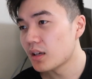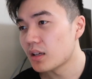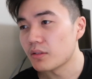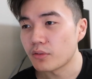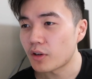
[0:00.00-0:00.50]

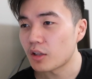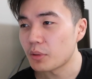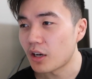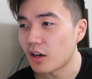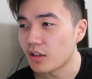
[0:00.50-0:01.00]
If you follow
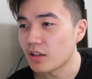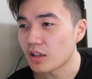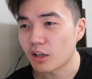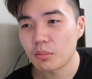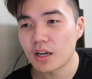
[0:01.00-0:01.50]
me on
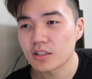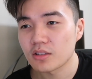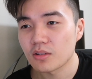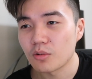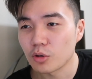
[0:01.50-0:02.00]
Letterboxd
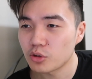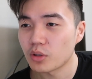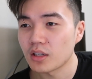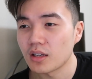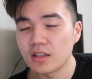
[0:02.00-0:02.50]
or
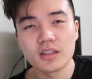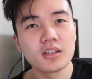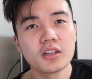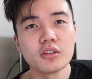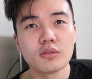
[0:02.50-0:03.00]
Twitter,
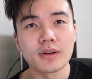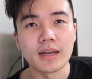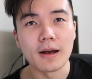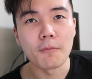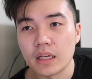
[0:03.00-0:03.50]
you'll find
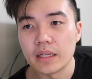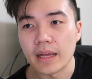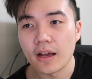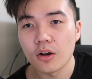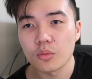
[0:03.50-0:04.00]
out. And
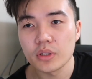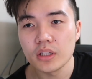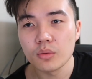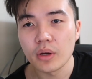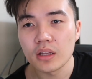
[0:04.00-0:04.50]
now
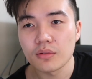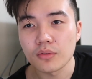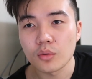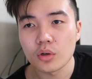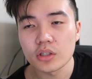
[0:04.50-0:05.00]
we wait
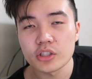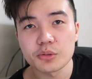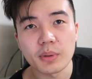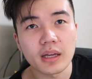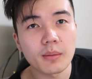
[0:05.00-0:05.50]
for
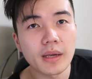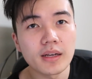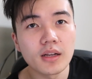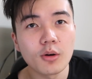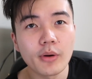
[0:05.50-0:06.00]

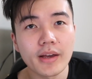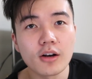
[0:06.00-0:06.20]
Spider-Man No Way